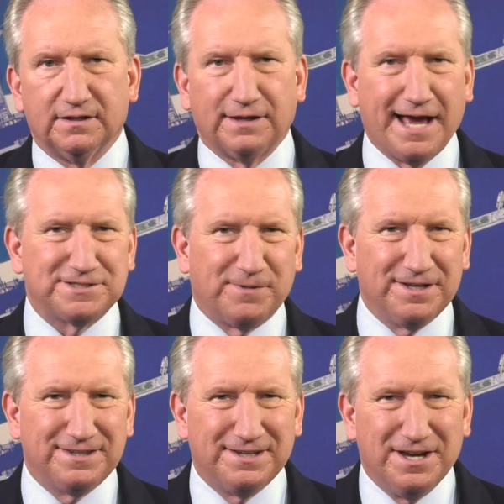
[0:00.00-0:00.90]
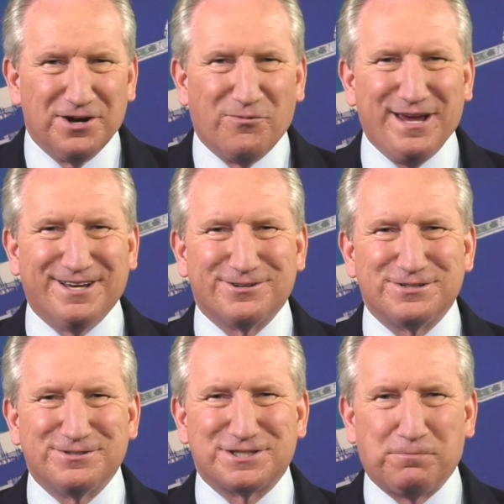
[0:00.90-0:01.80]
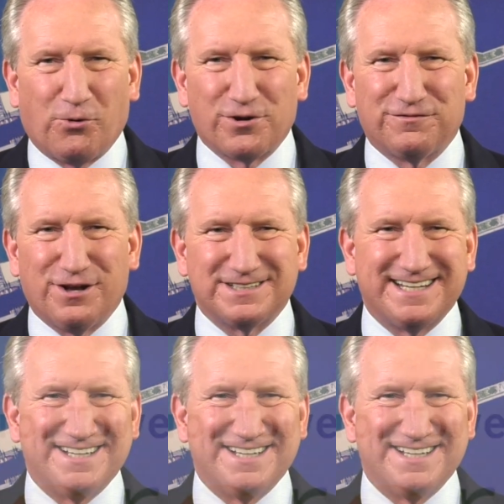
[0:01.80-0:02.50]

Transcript: Last month, we introduced the Port of Los